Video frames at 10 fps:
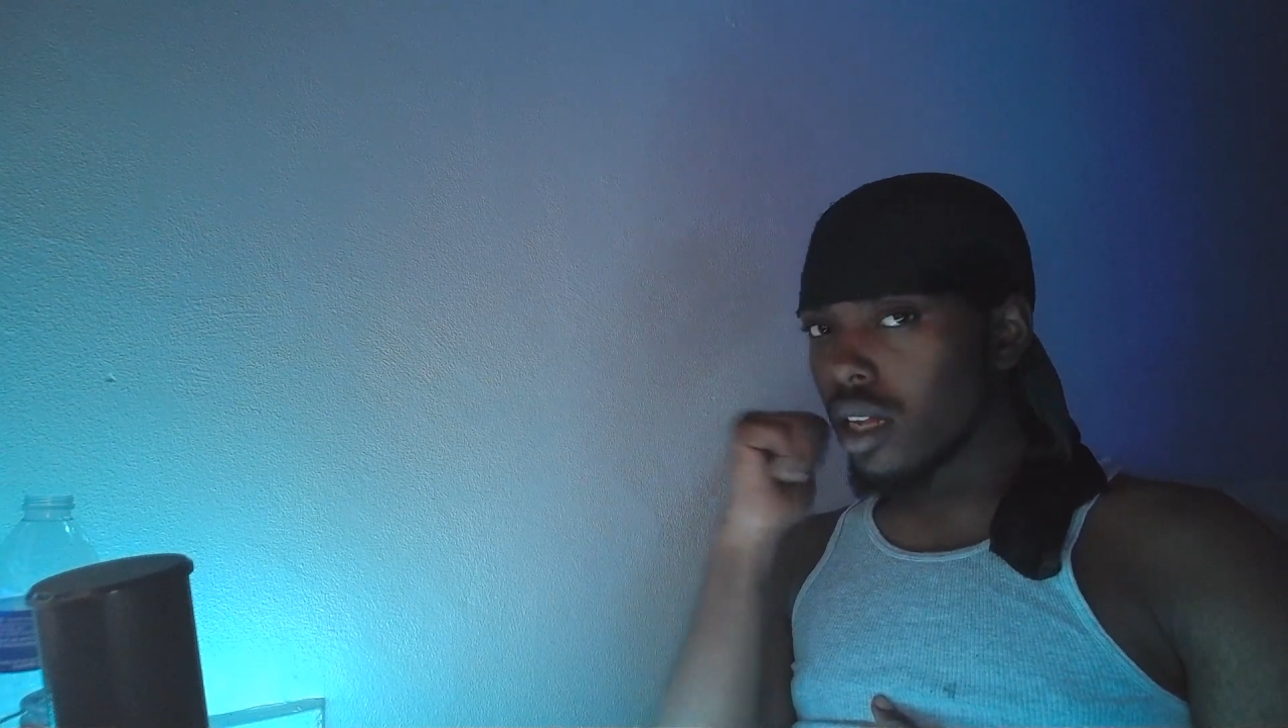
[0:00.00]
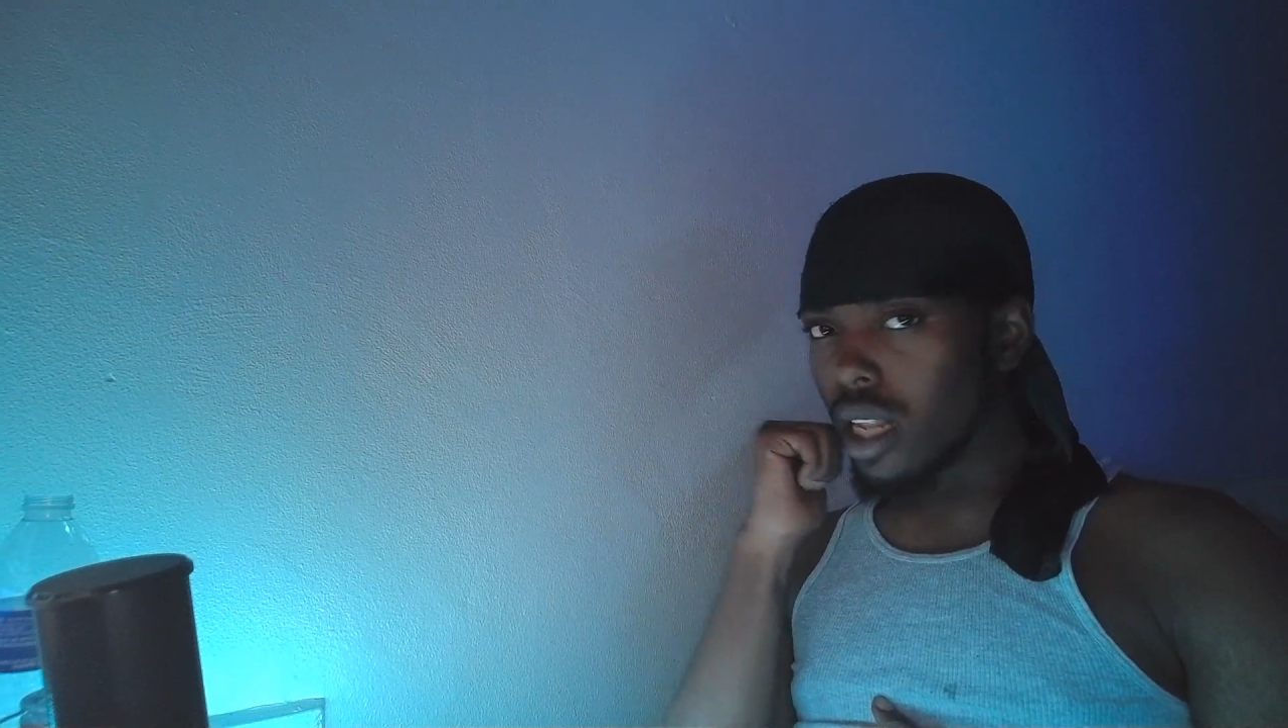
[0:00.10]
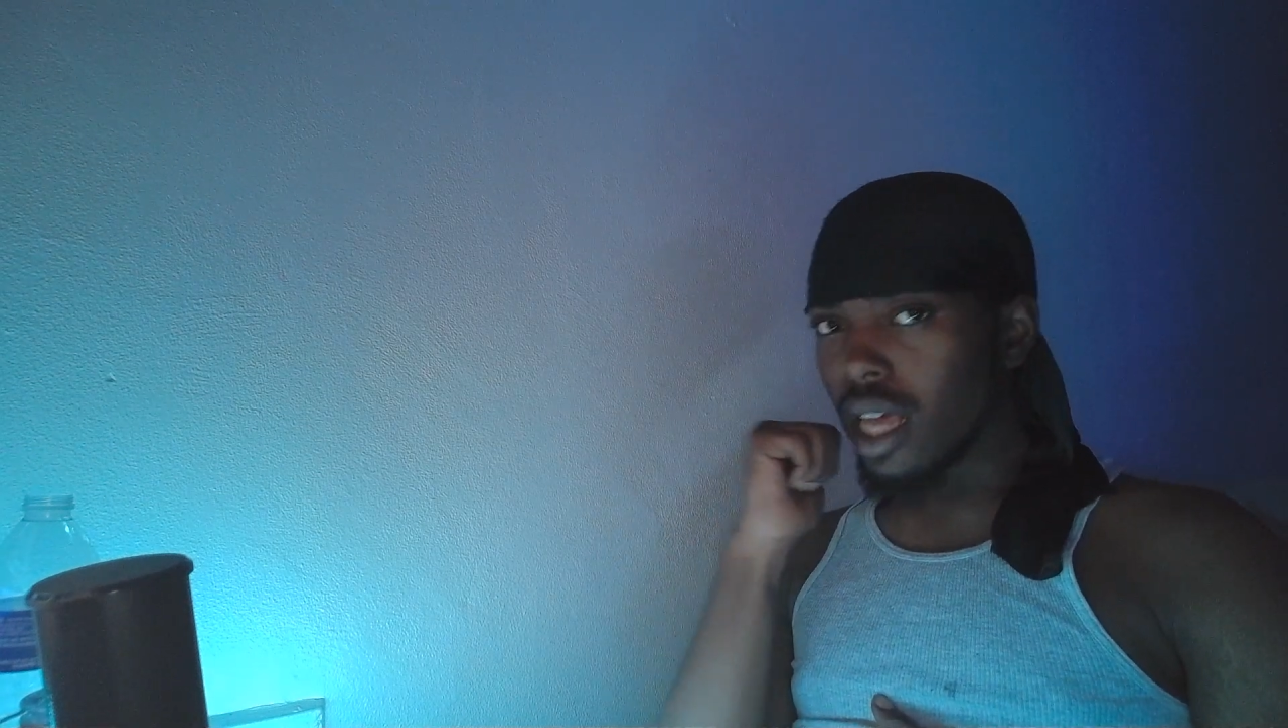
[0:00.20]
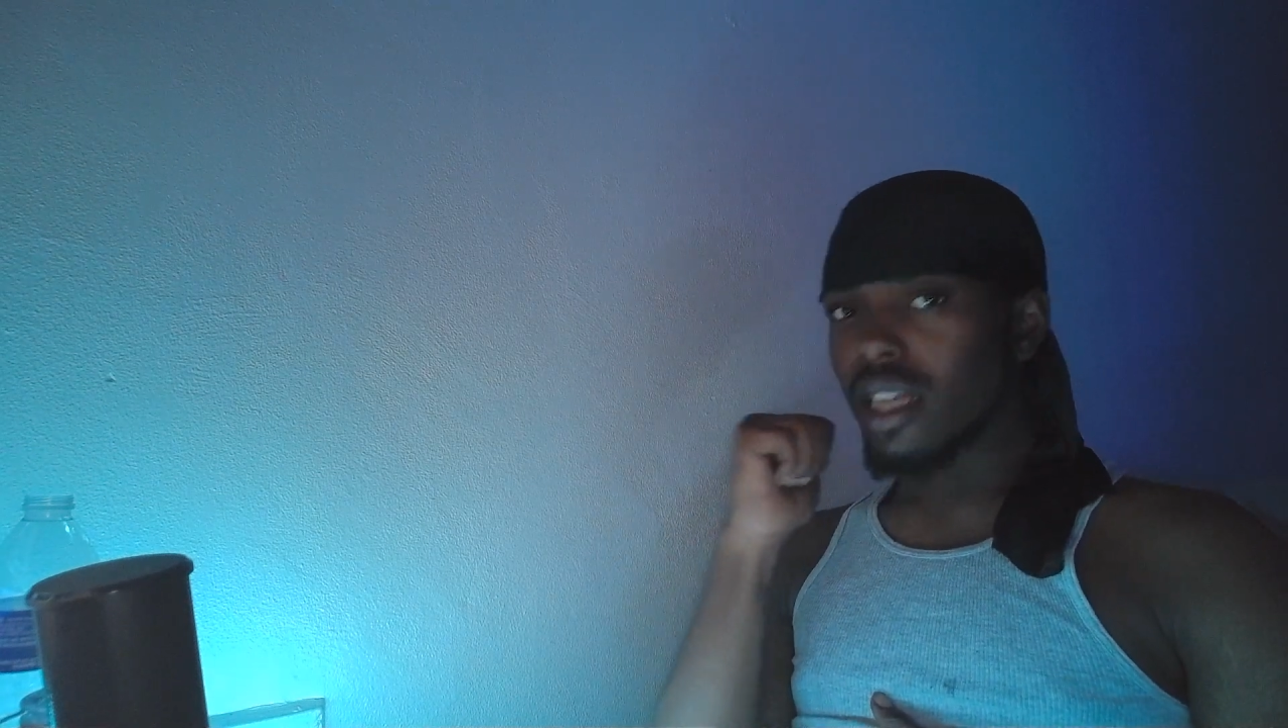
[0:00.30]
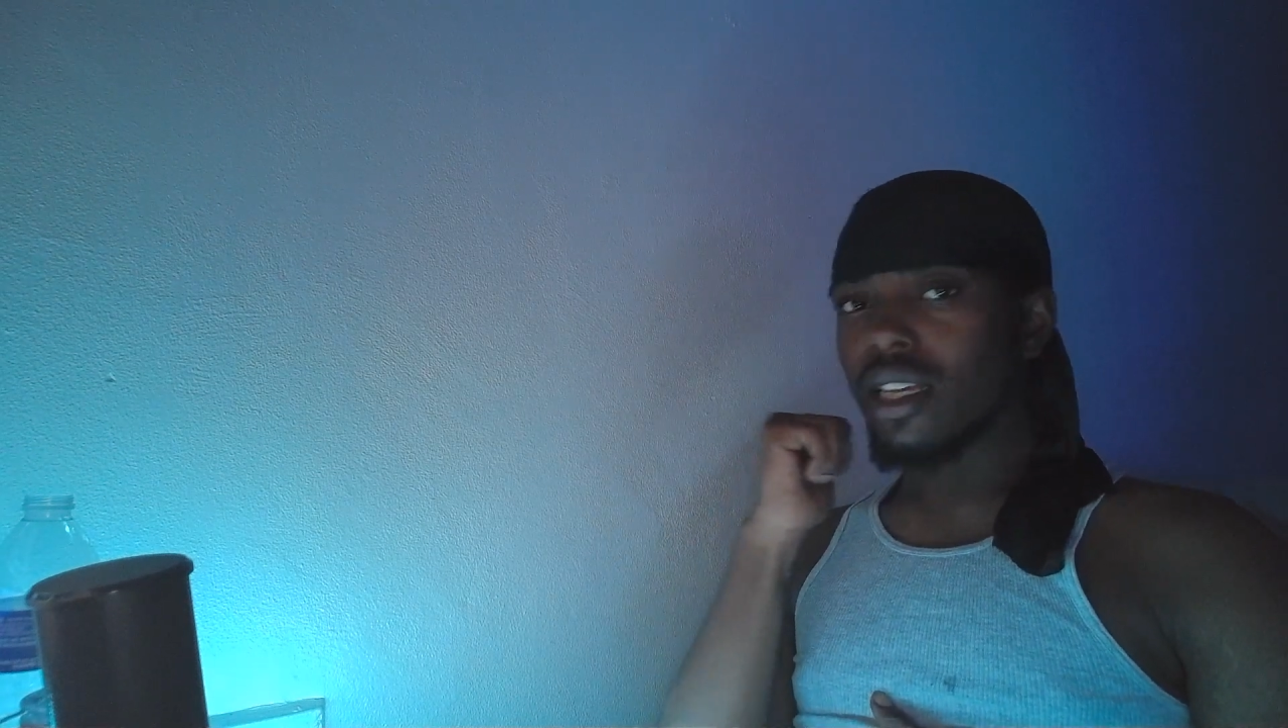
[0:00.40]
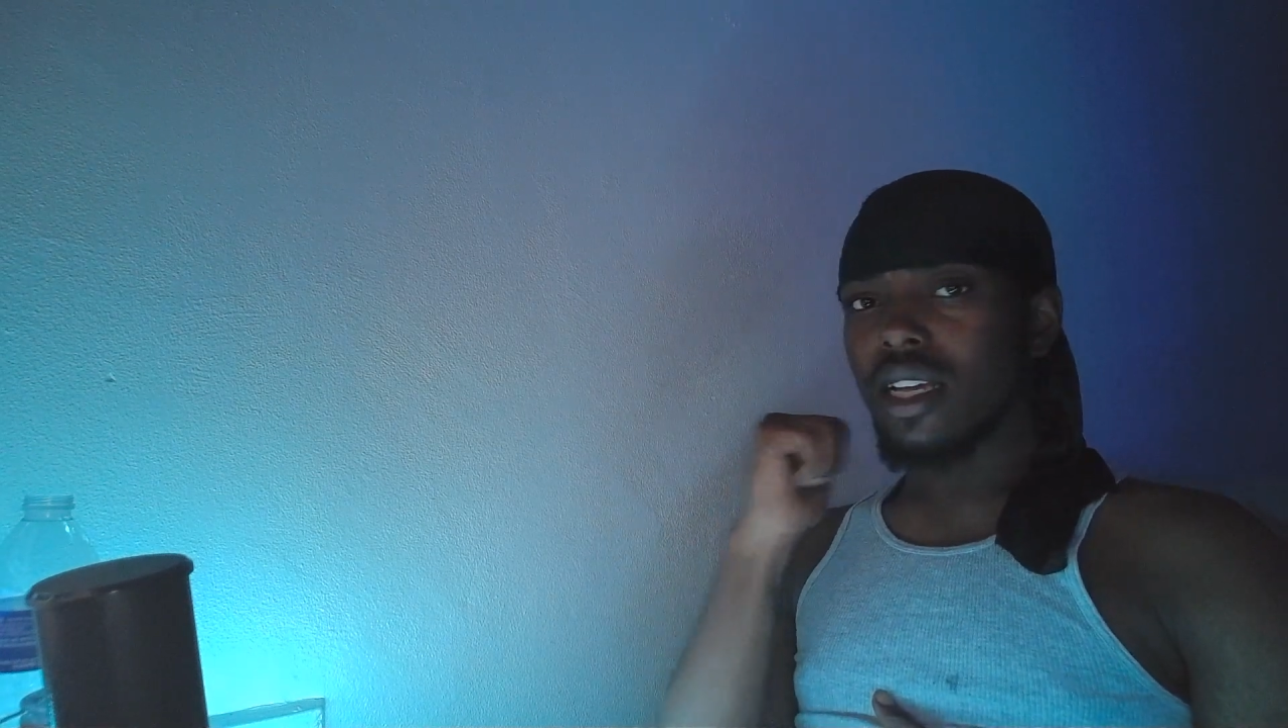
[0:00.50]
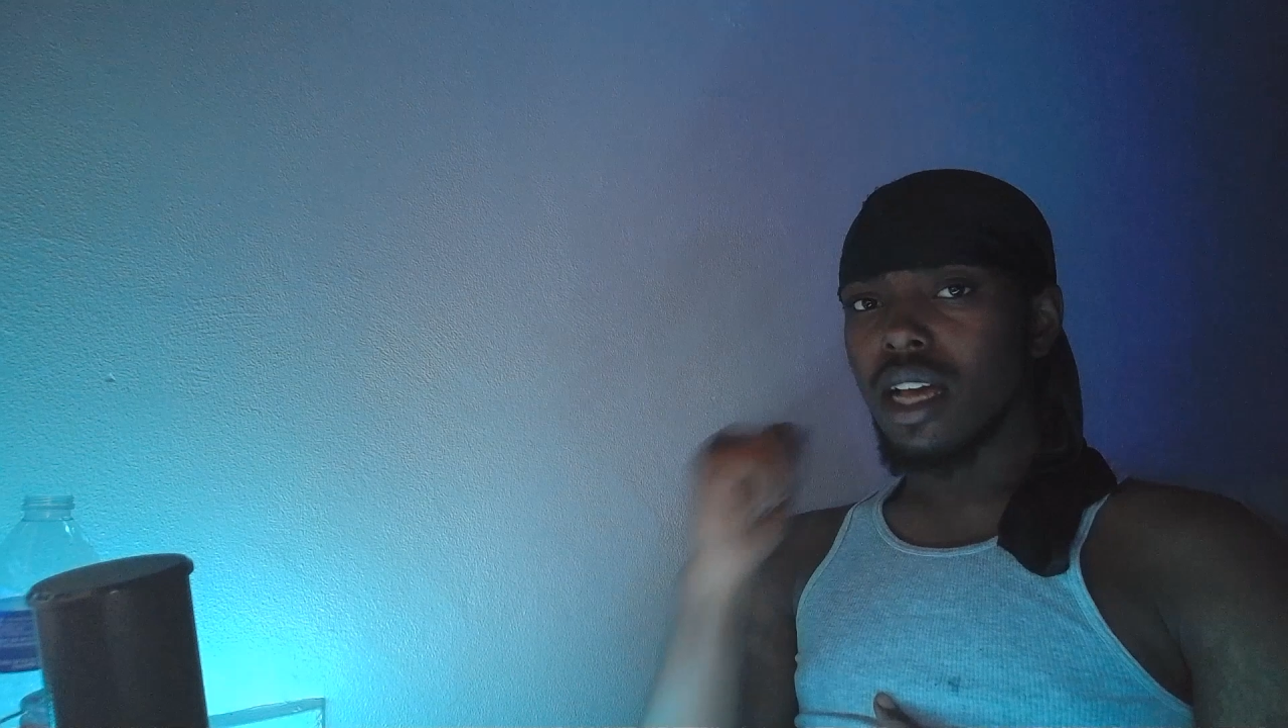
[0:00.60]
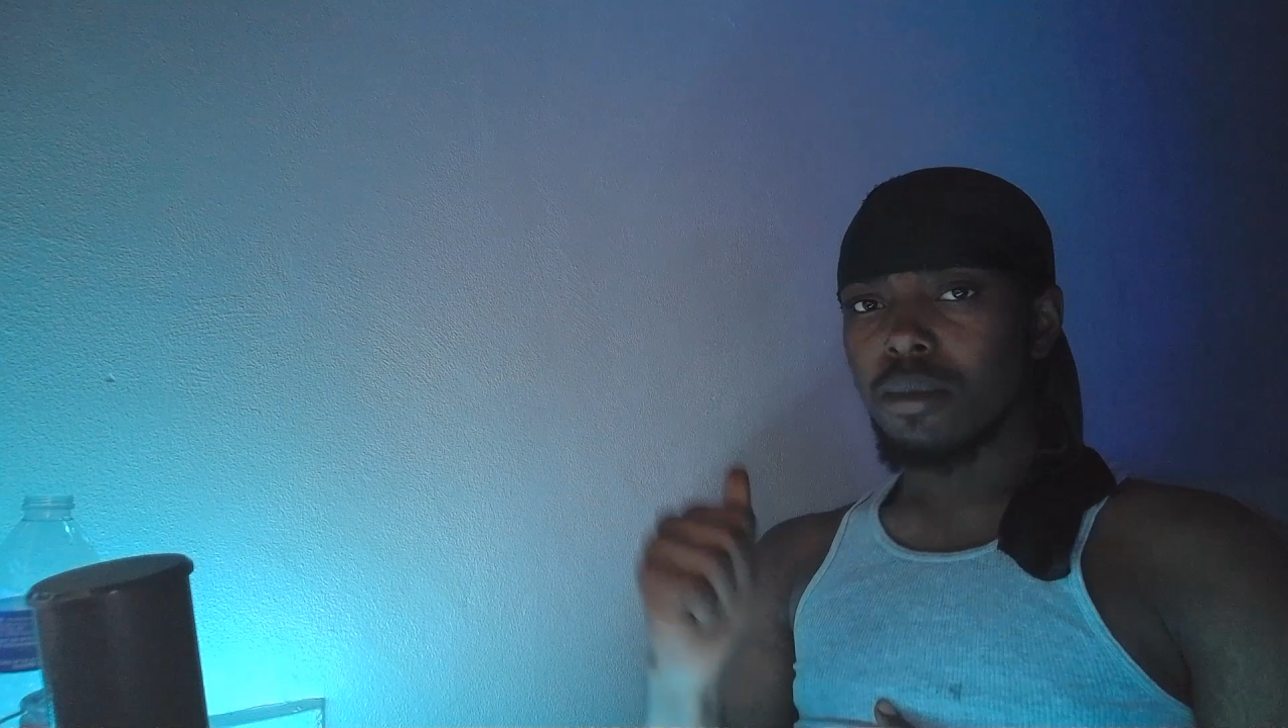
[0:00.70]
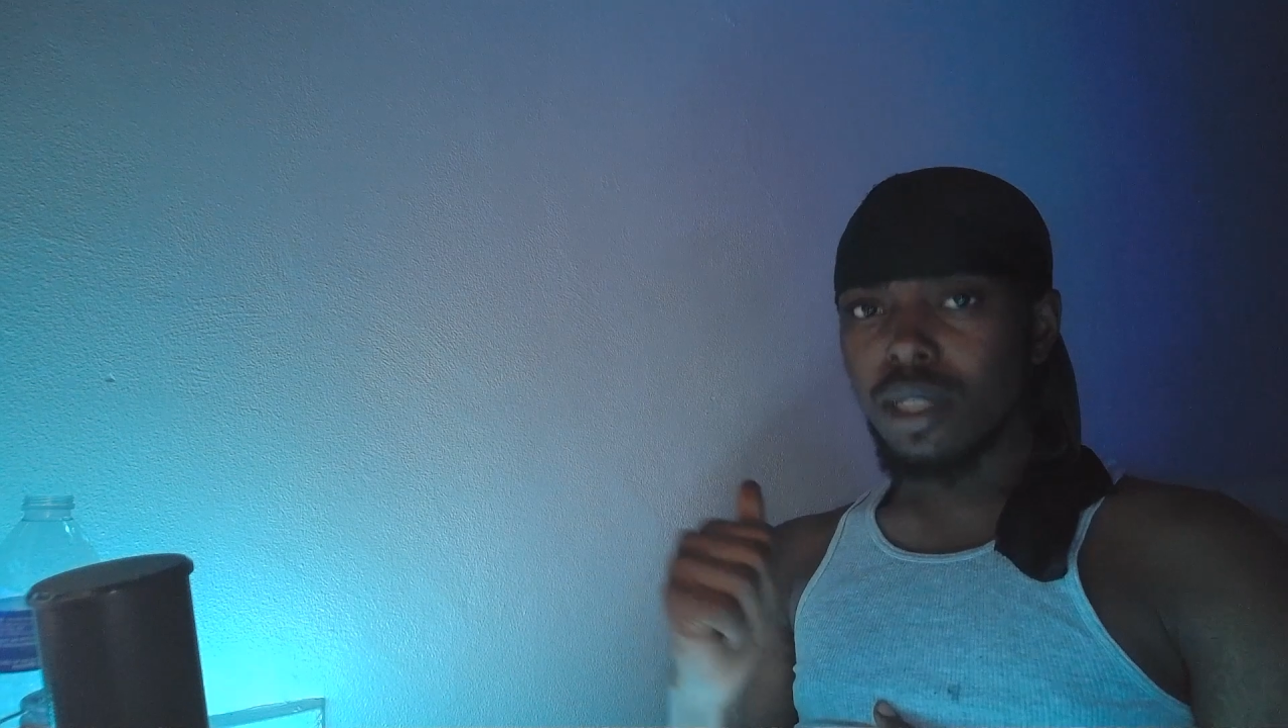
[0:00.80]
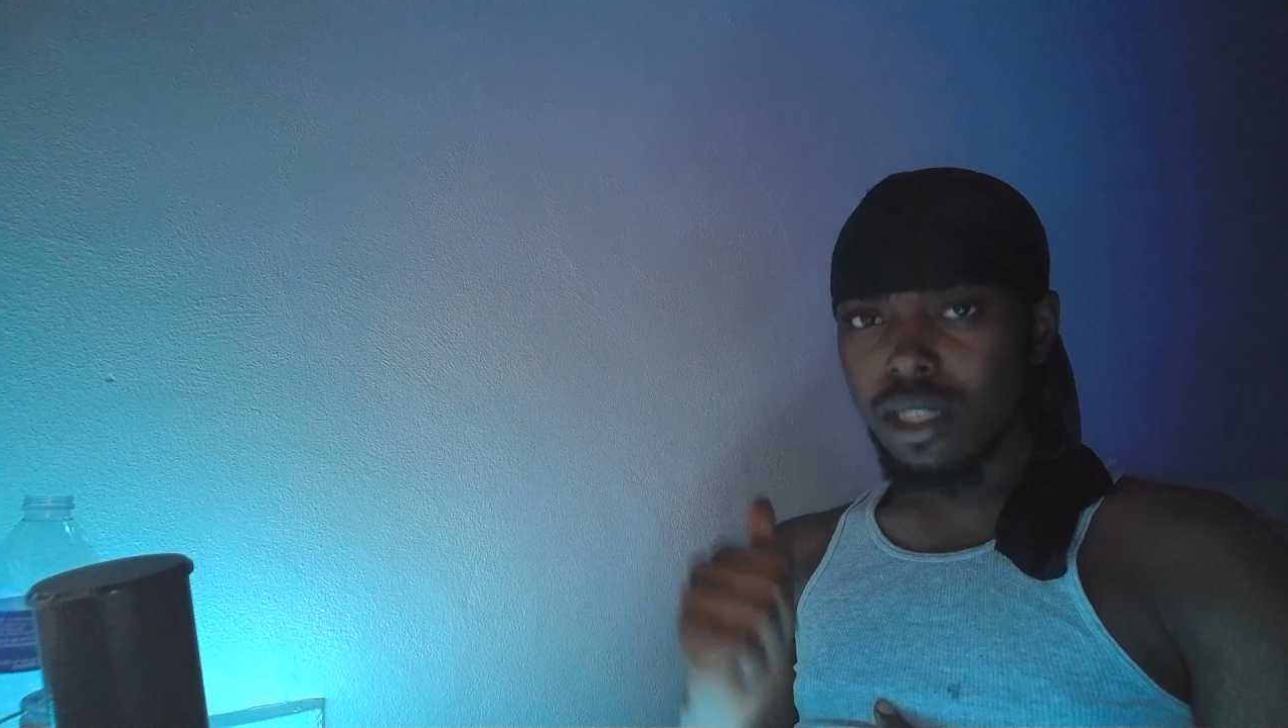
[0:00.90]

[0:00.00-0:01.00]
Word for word: Like, comment,